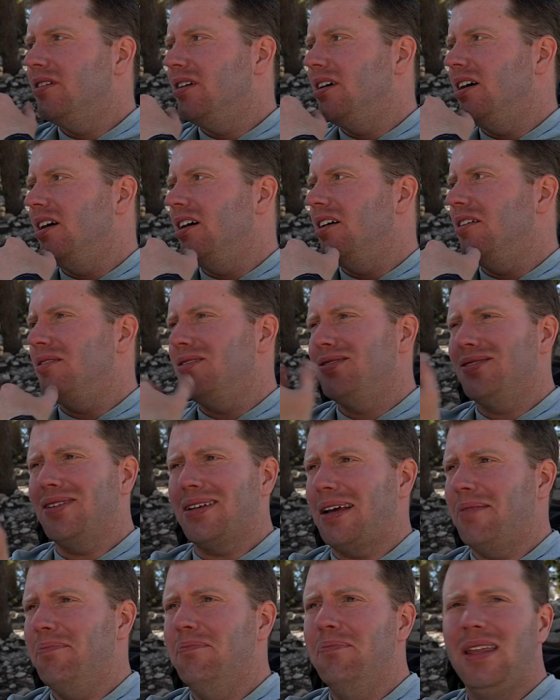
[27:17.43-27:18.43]
There's
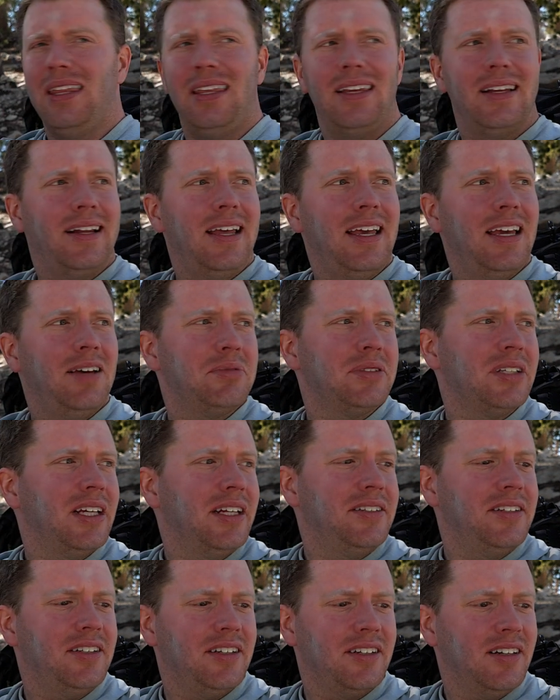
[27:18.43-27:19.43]
like a million
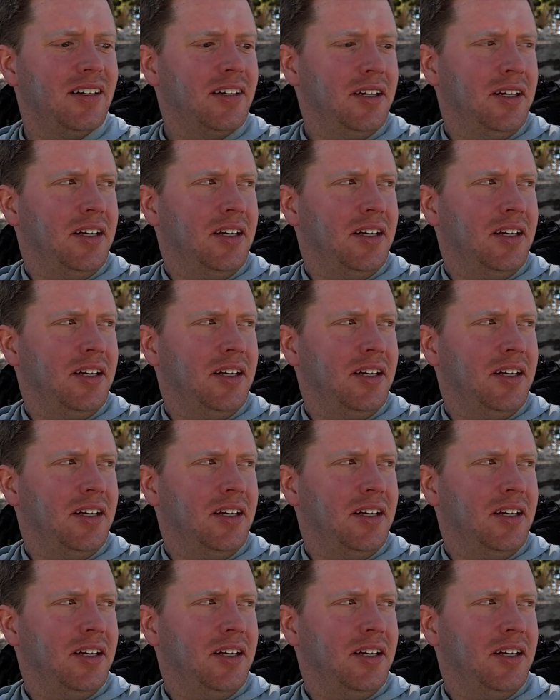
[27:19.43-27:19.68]
campsites here.